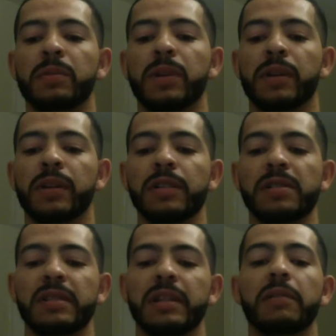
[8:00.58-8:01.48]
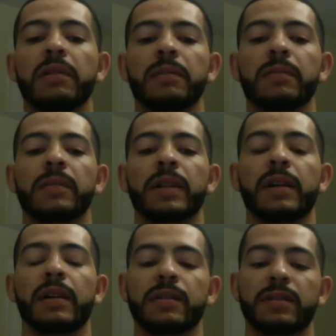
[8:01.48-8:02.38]
but occurs near them.
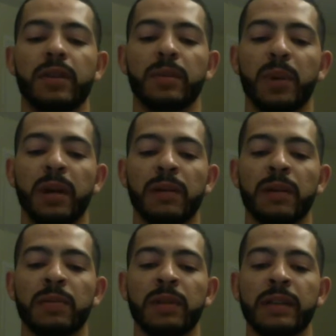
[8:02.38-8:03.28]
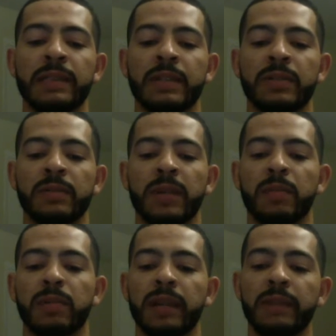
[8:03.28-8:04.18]
During parallel play, children may
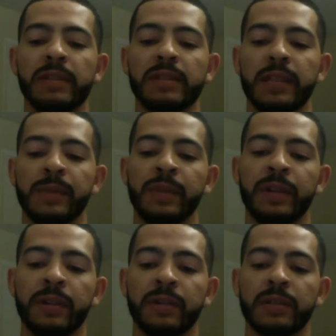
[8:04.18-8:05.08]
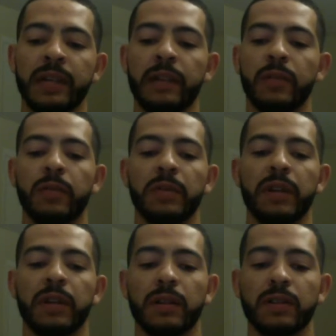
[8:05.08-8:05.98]
play with the same materials and or
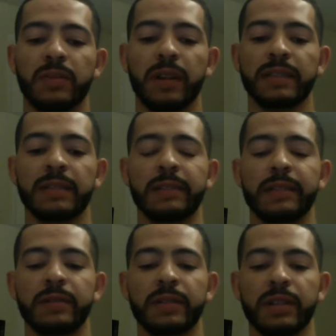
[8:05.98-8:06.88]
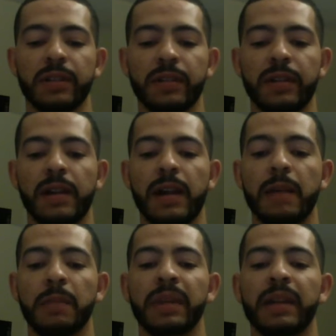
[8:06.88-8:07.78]
within close proximity to each other,
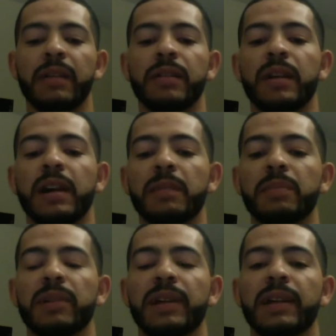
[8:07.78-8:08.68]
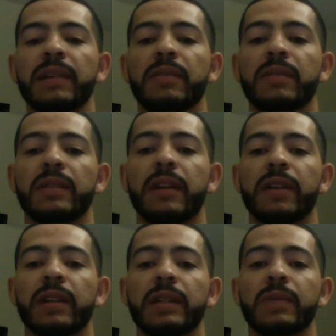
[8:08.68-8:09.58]
but they are not playing
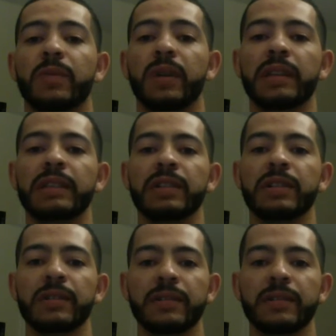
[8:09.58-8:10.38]
directly with each other.